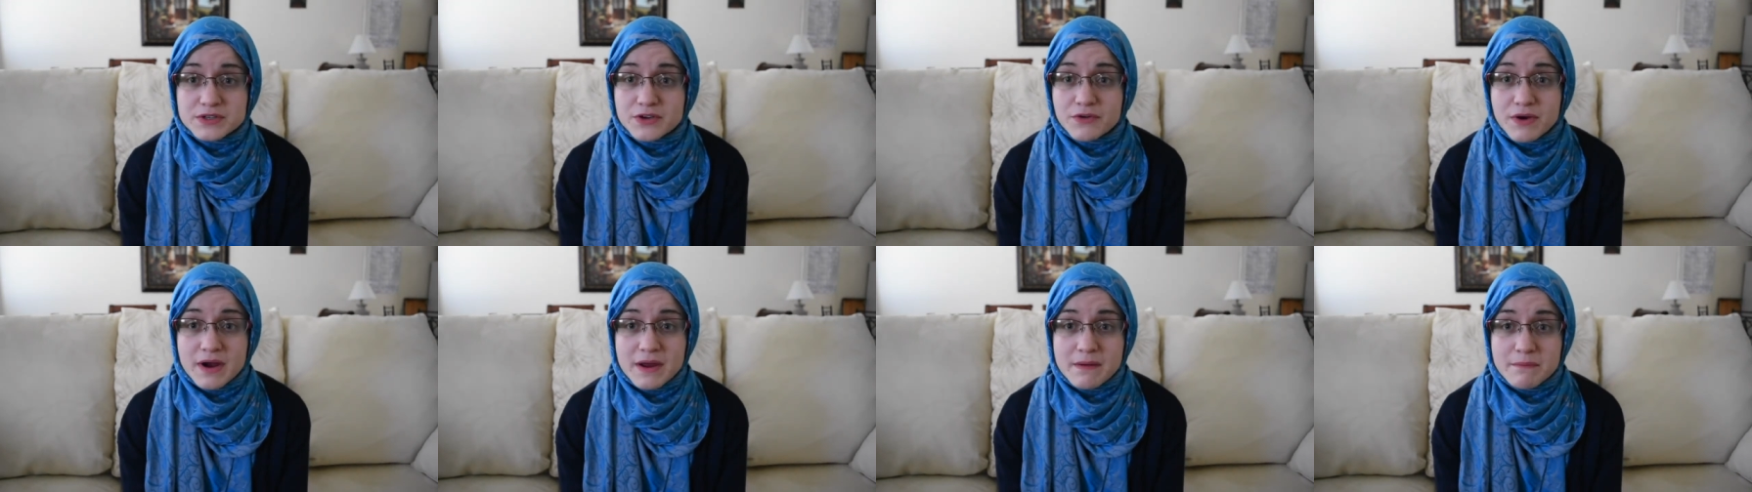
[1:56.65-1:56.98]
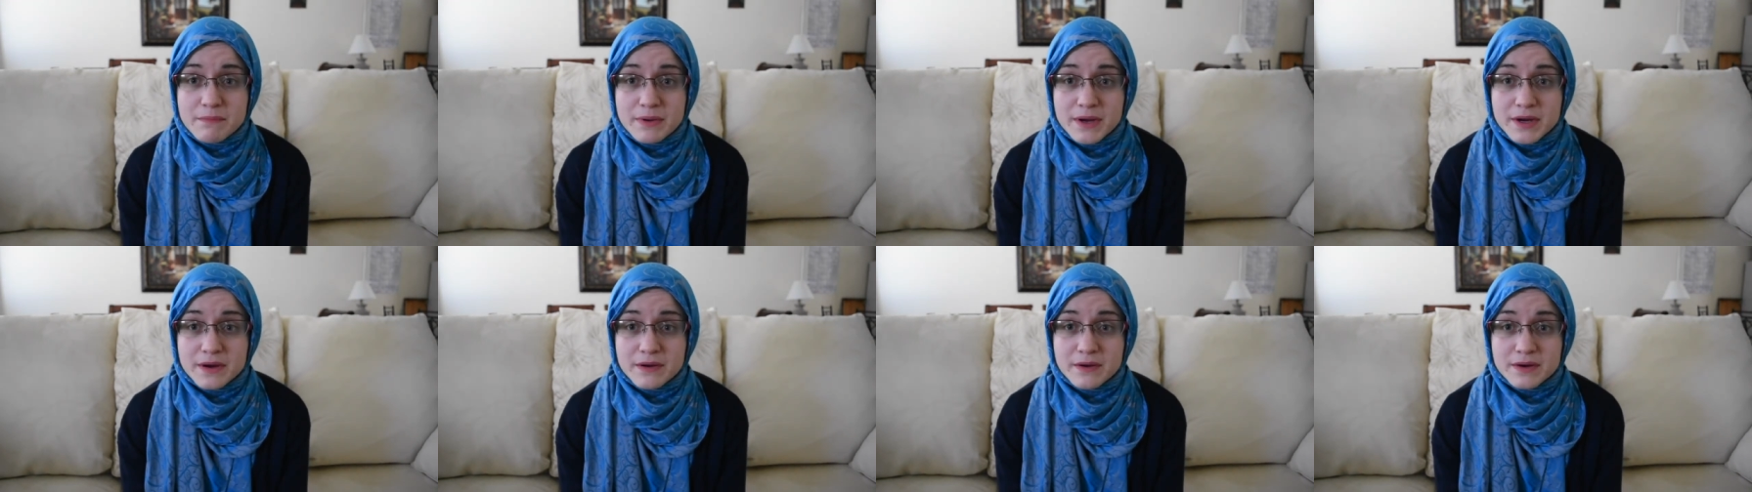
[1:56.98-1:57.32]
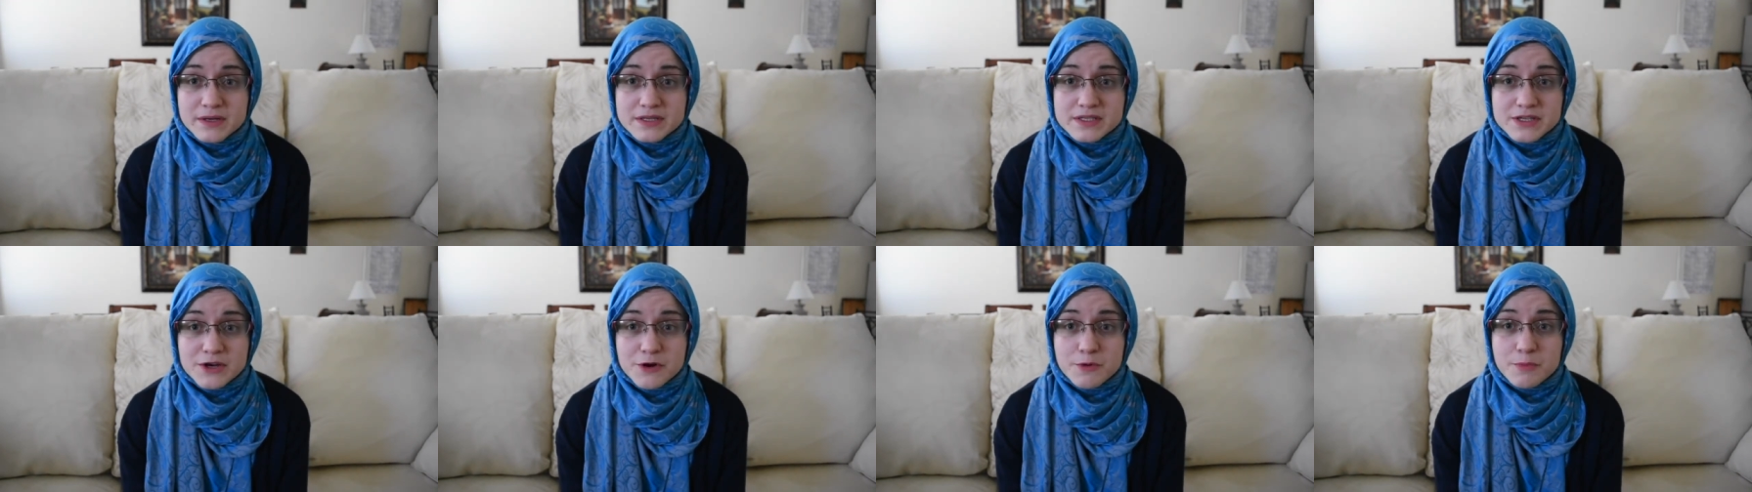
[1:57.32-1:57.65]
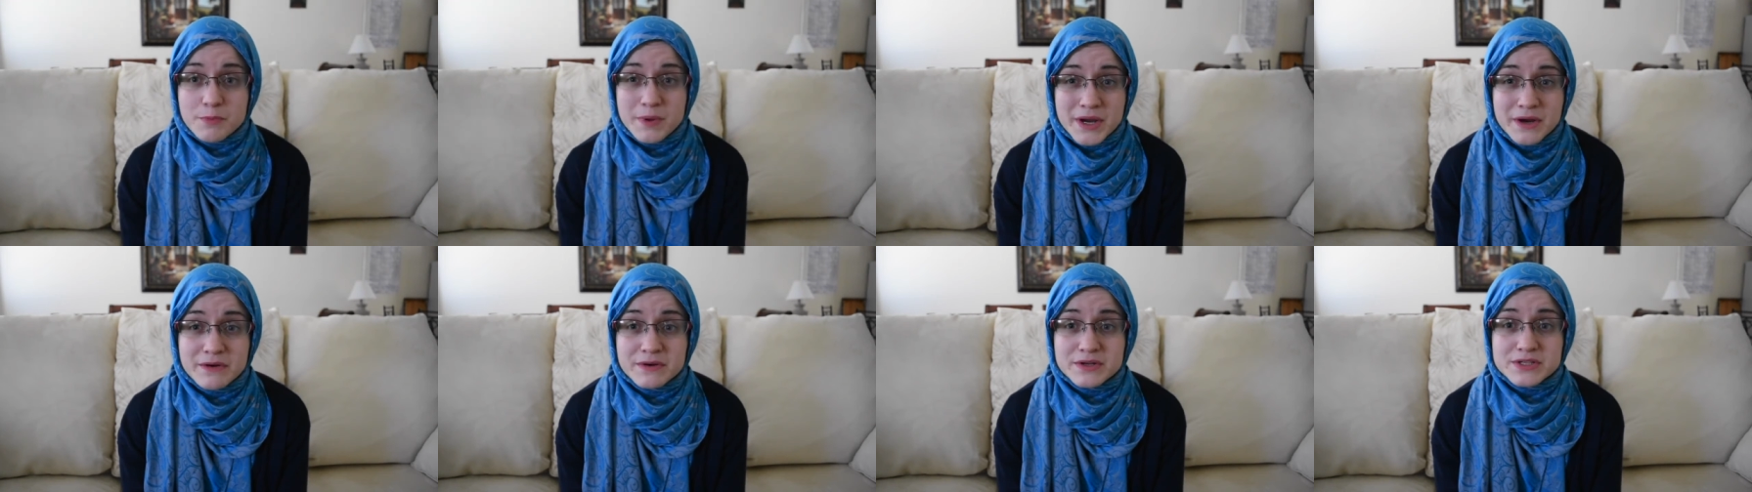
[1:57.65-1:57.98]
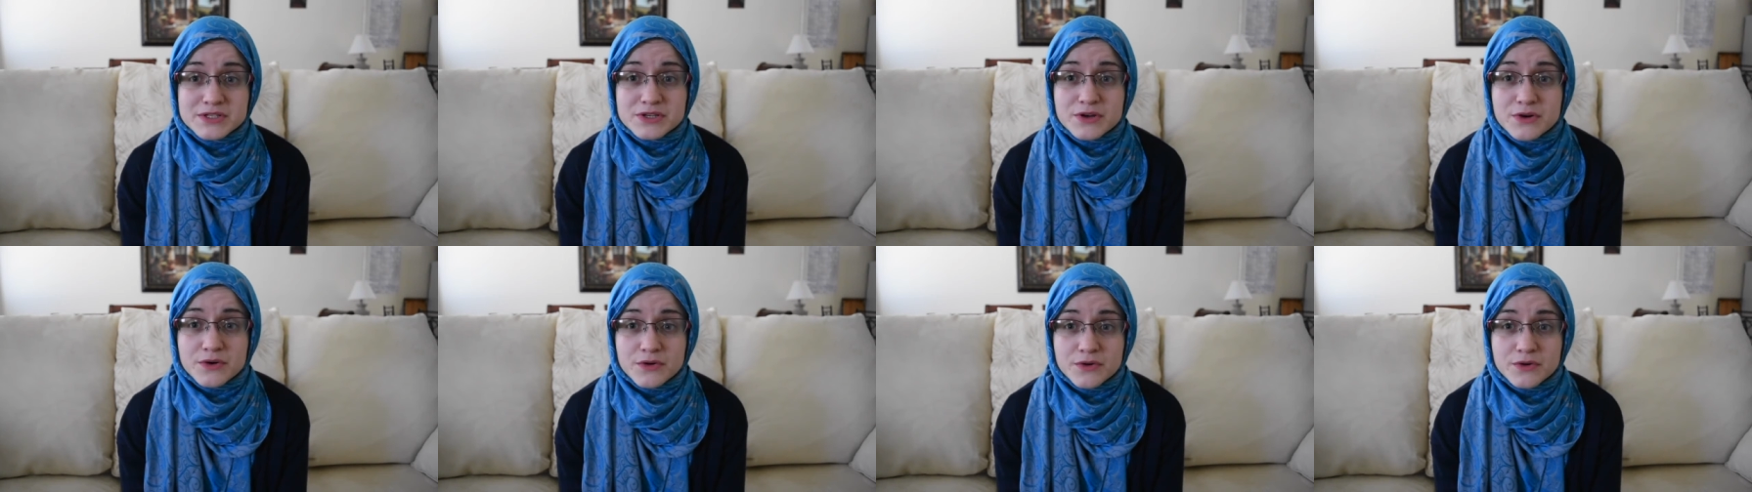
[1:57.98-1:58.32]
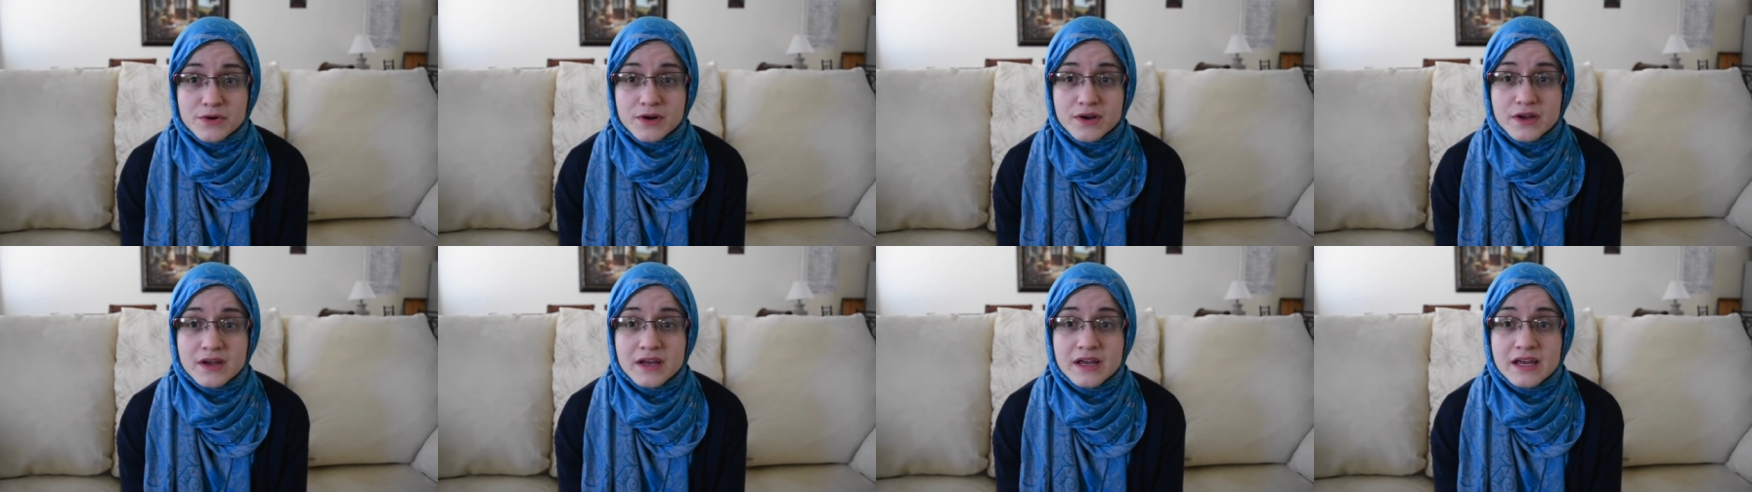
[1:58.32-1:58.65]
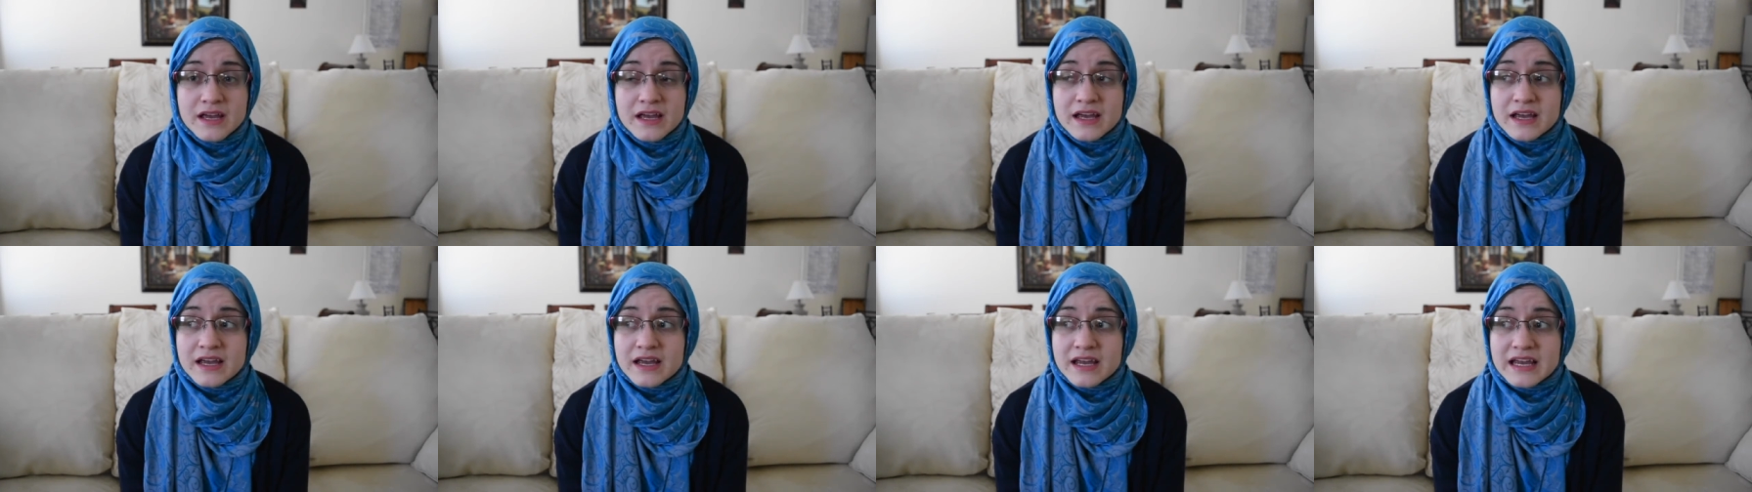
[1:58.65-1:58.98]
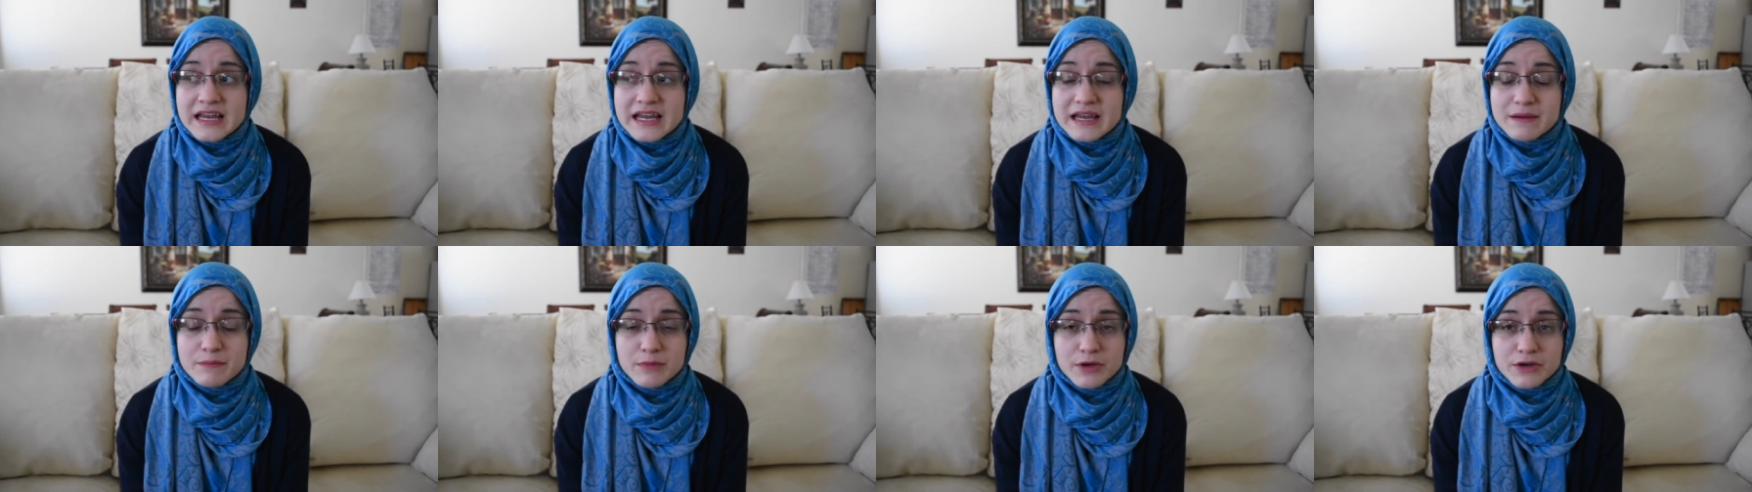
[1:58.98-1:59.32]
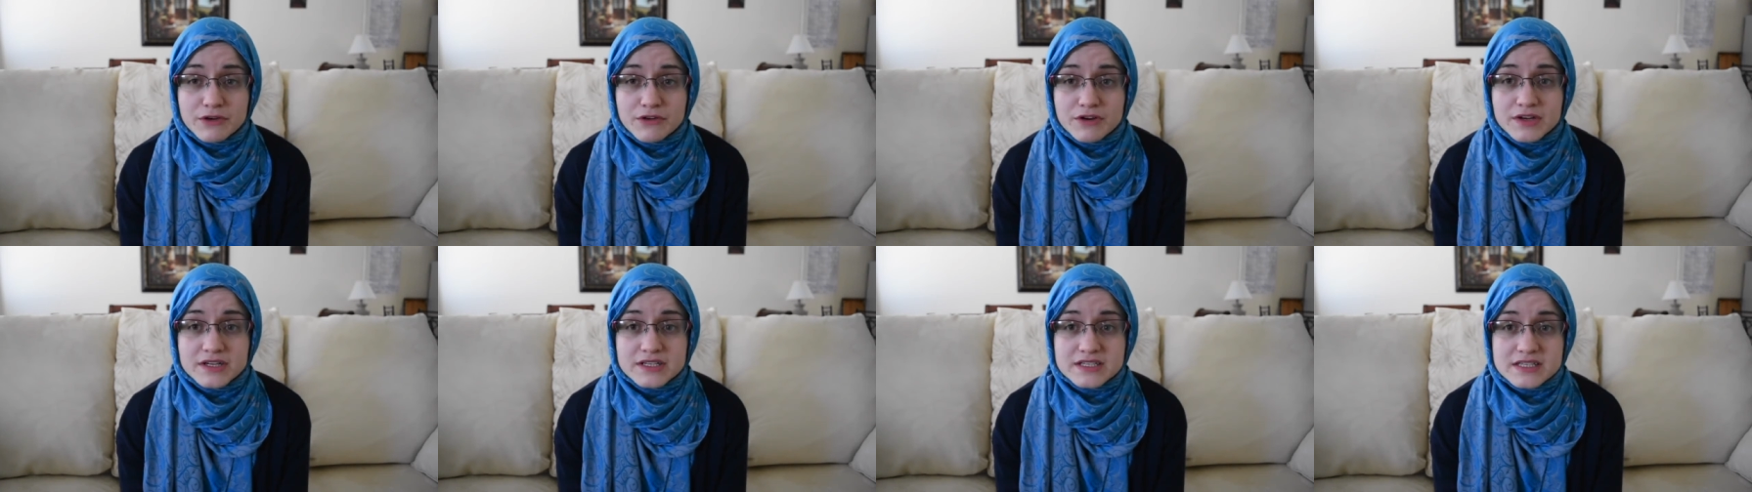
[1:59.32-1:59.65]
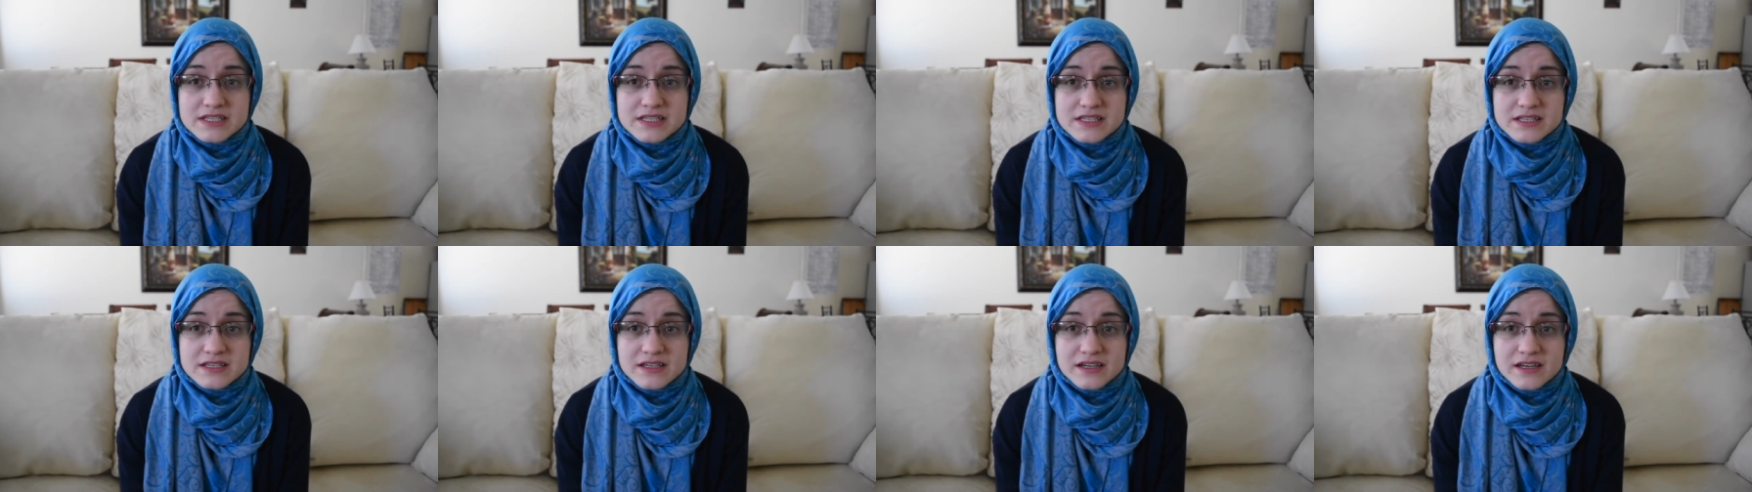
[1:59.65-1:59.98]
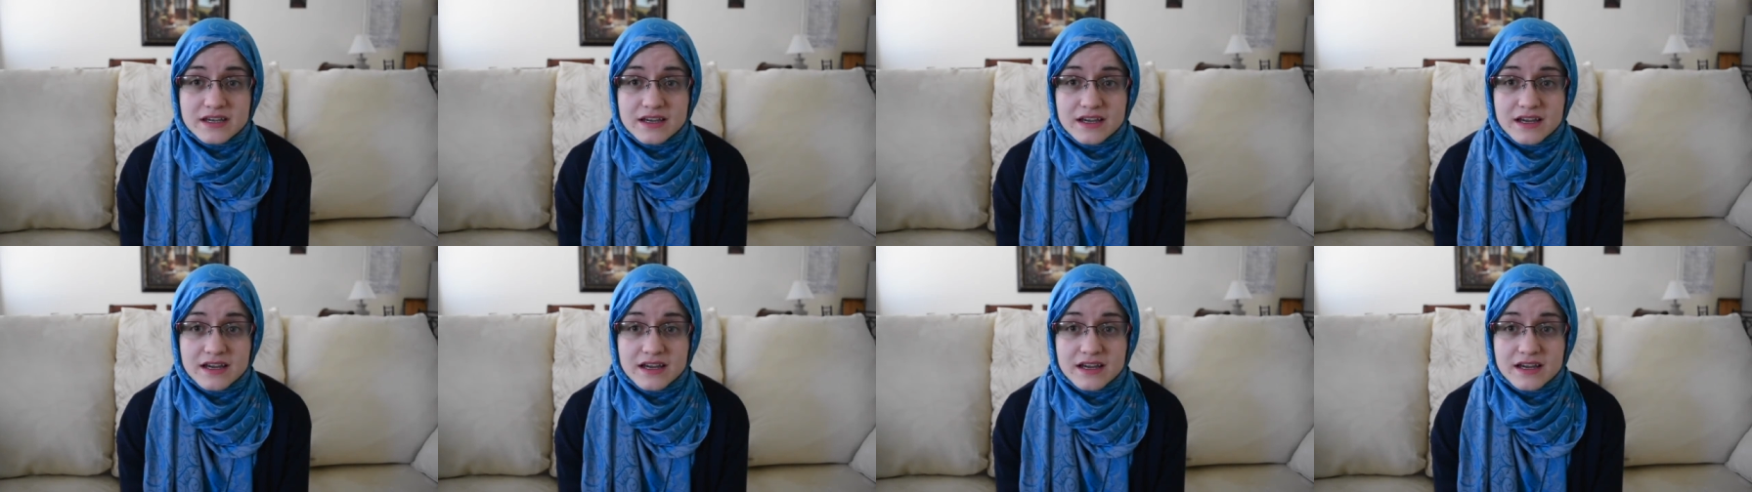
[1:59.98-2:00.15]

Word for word: grandparents or parents are immigrants